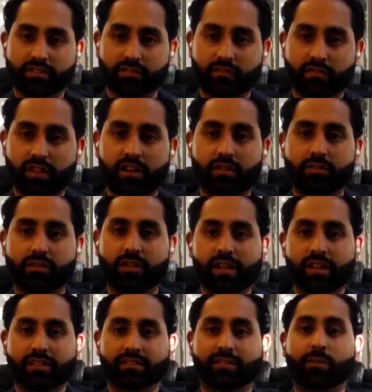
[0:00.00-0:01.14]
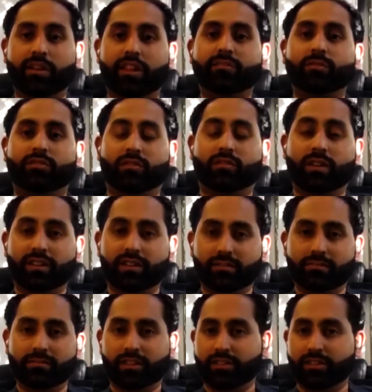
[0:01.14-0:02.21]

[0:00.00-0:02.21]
and found that someone else was already